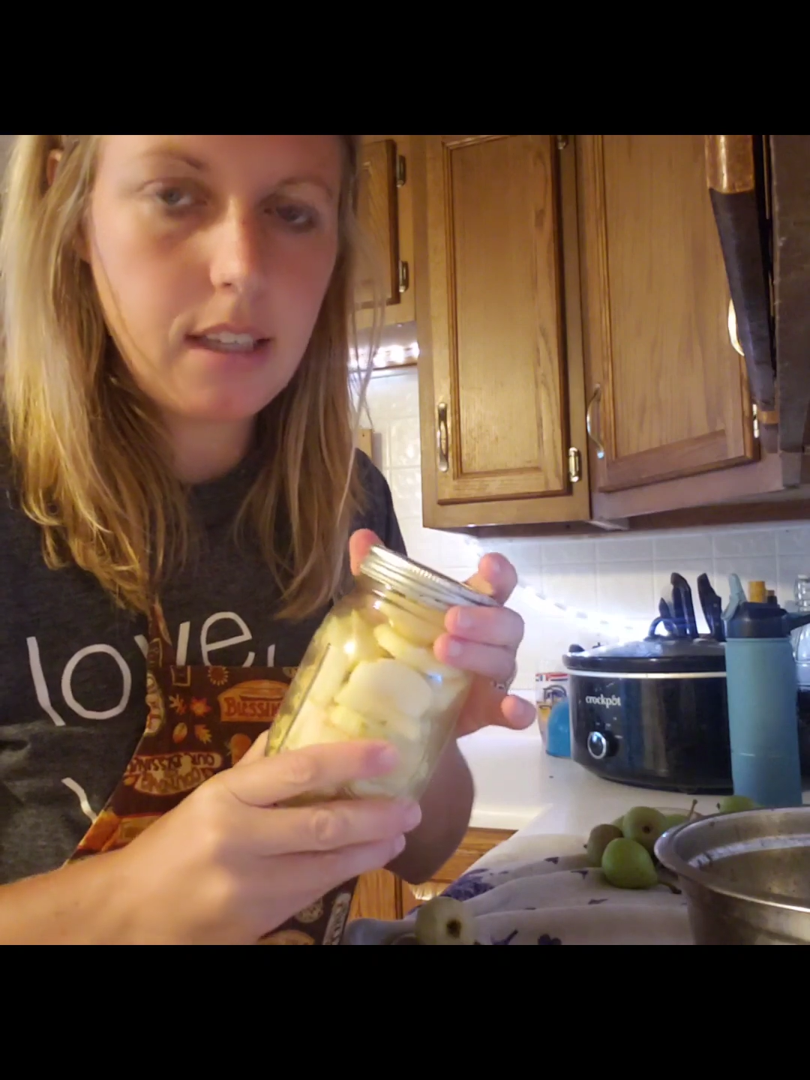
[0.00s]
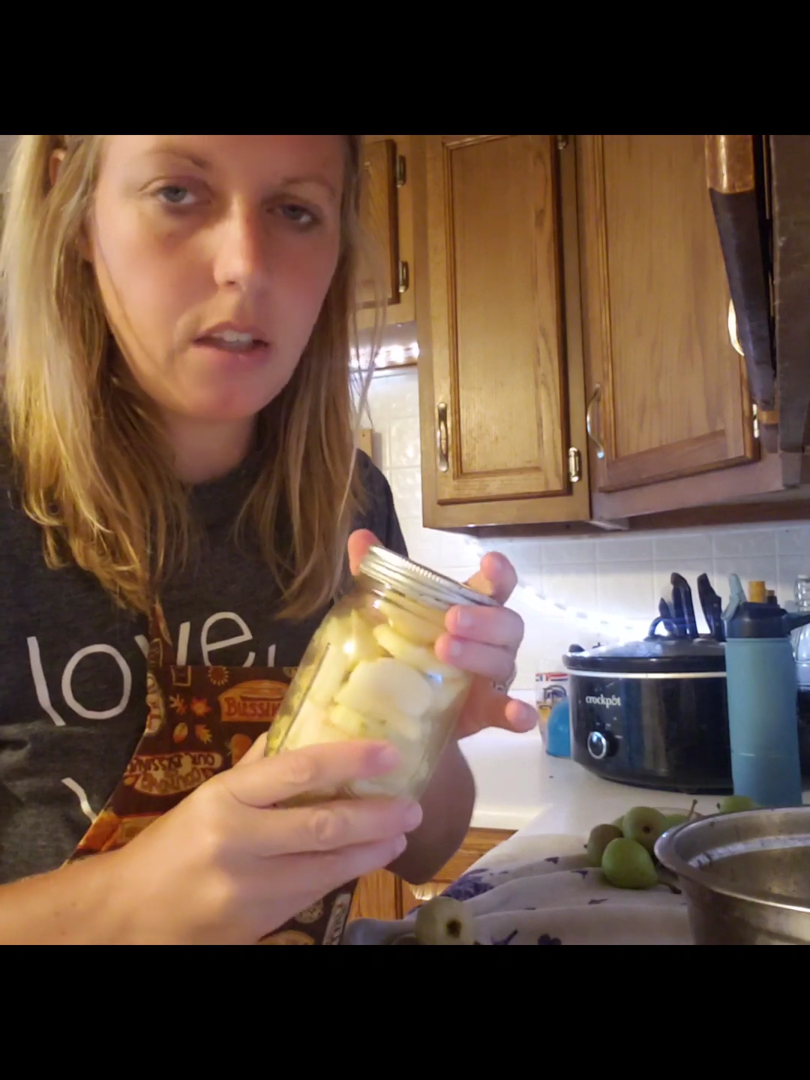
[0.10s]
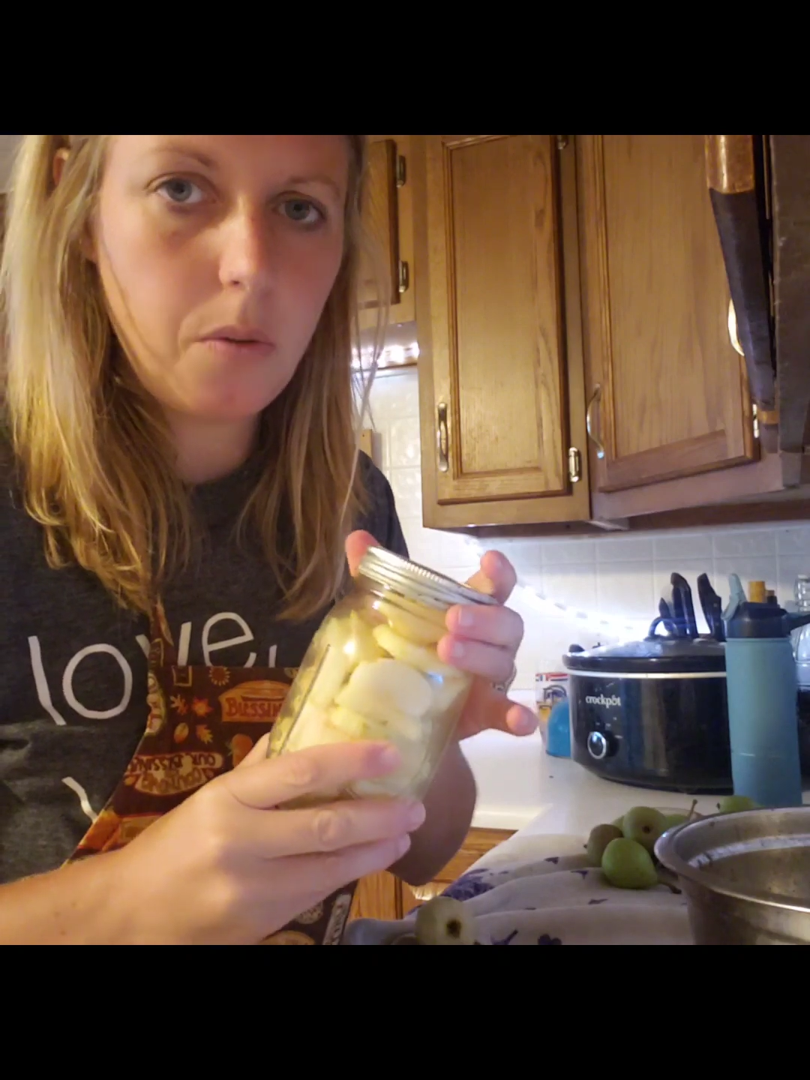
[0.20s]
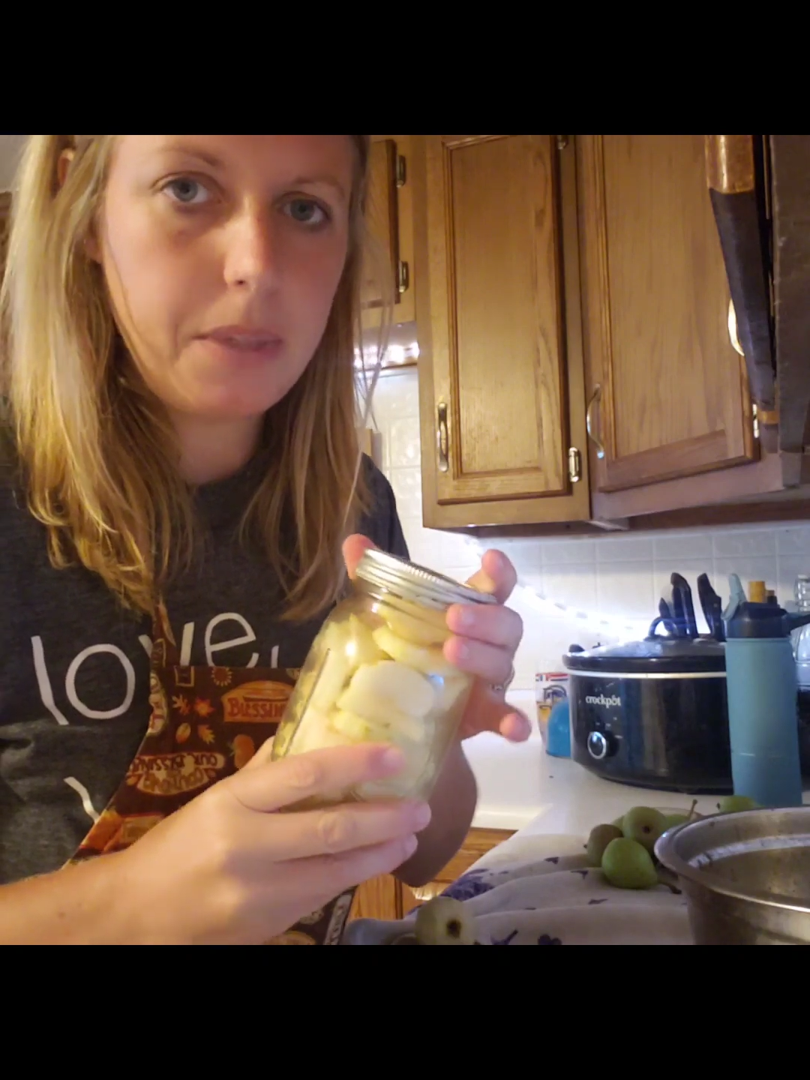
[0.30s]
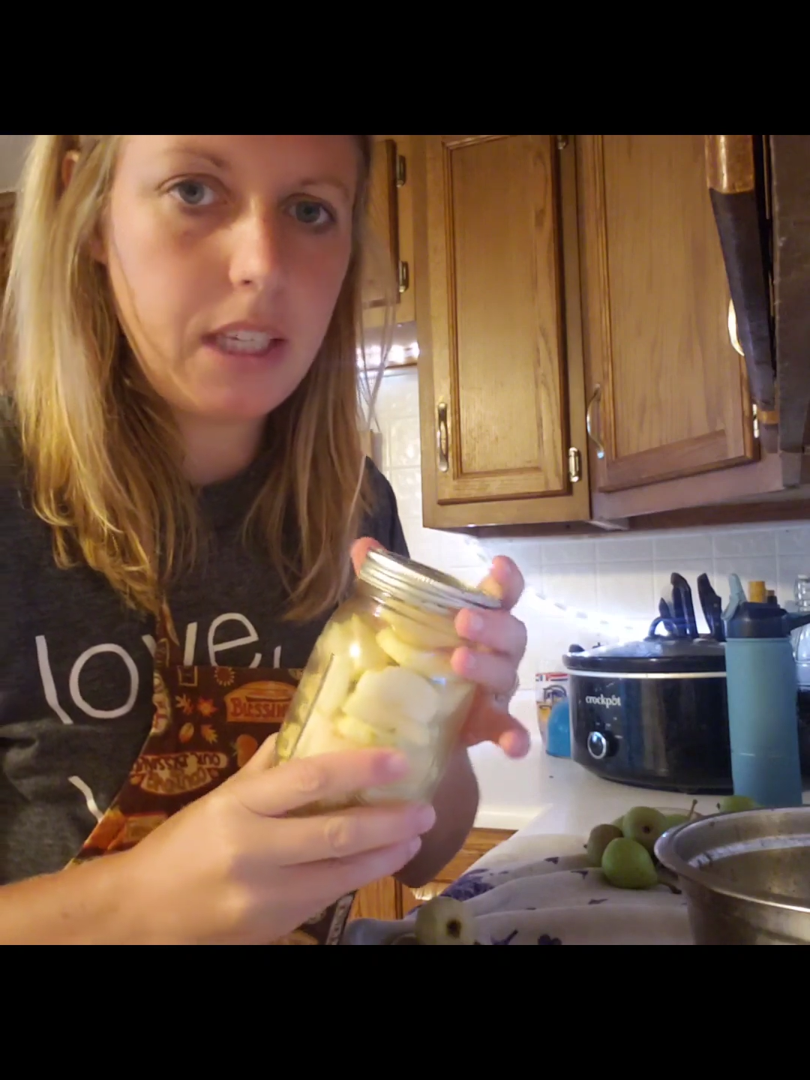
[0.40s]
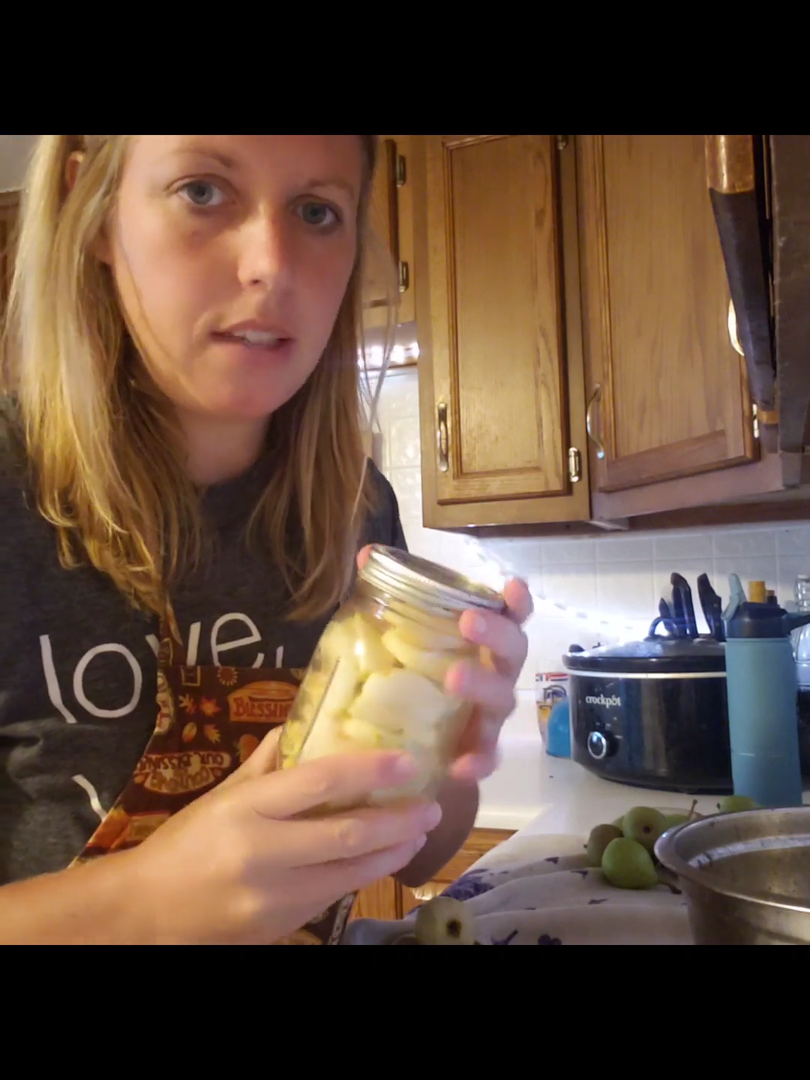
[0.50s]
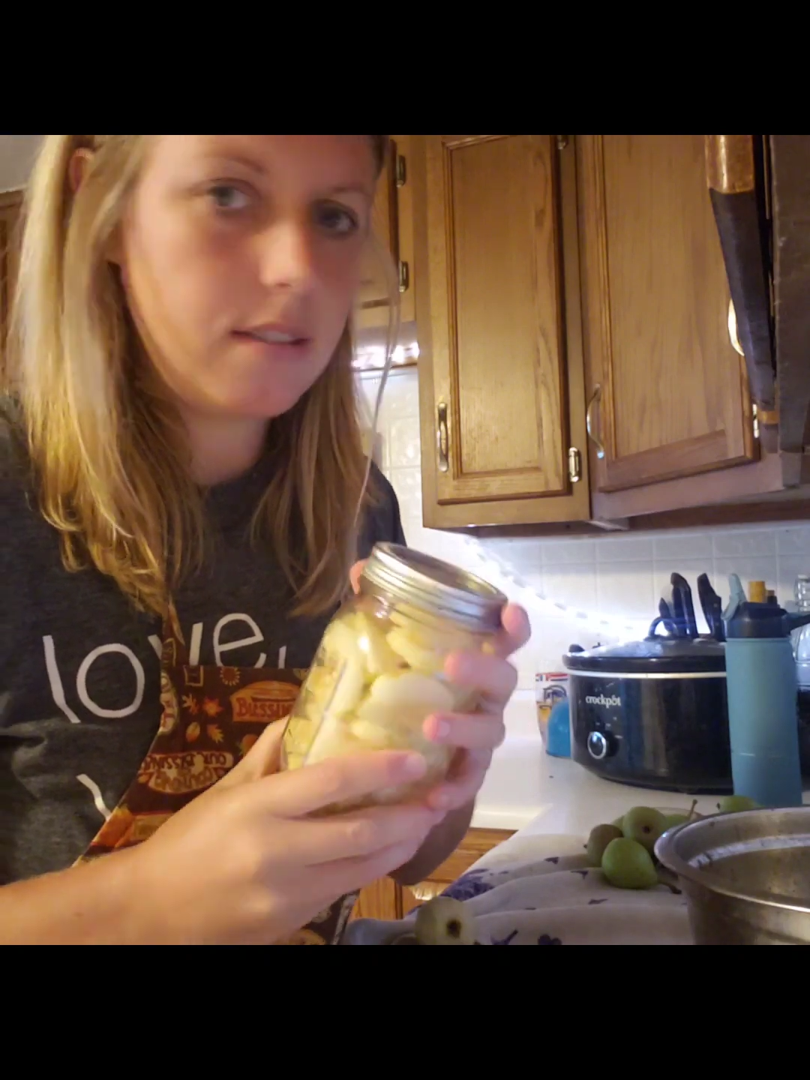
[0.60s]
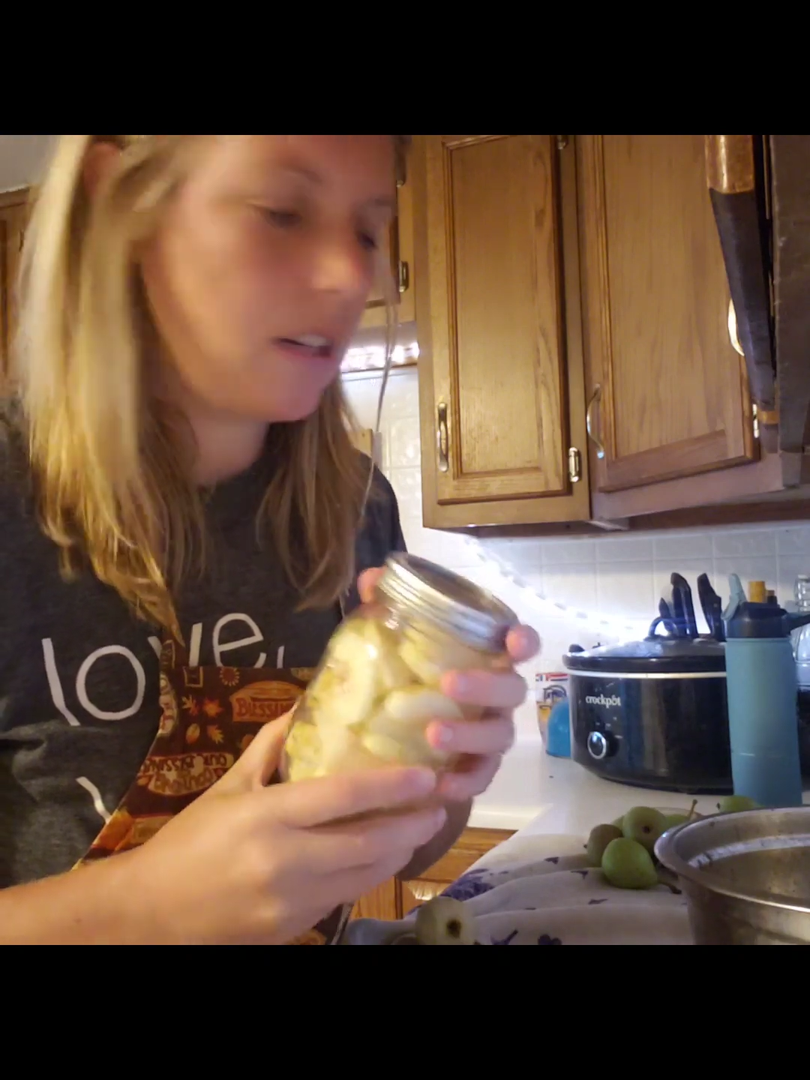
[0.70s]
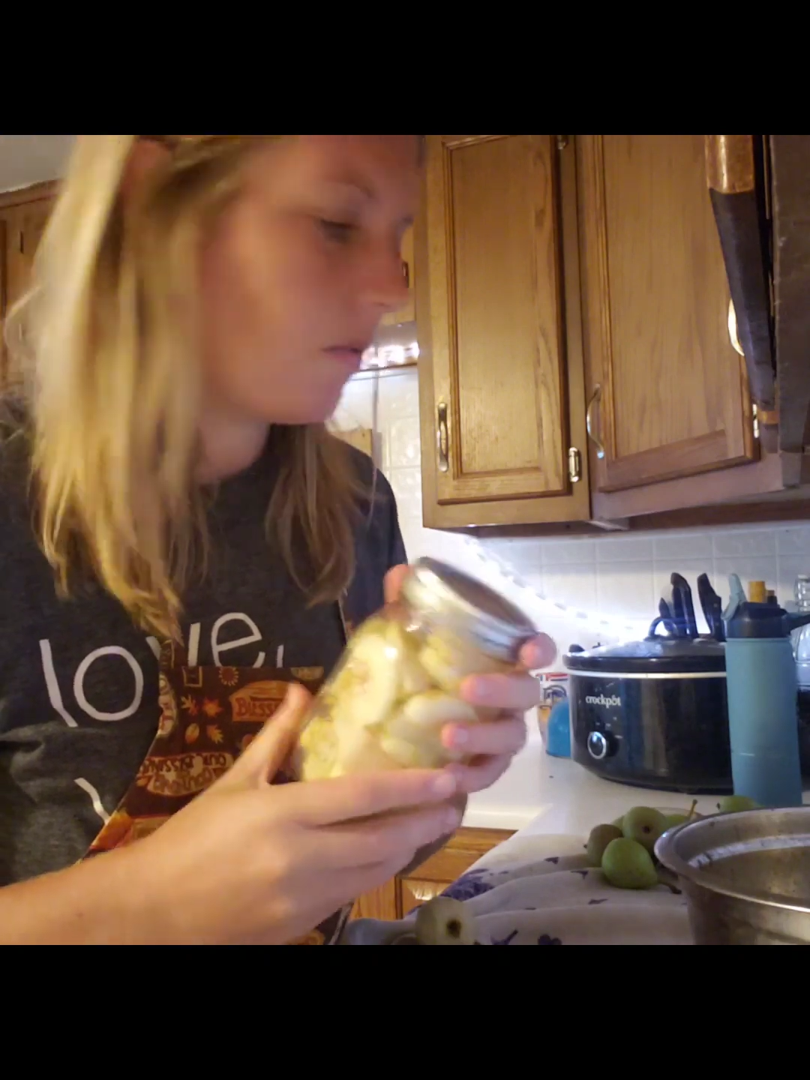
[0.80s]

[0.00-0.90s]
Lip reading: little bit easier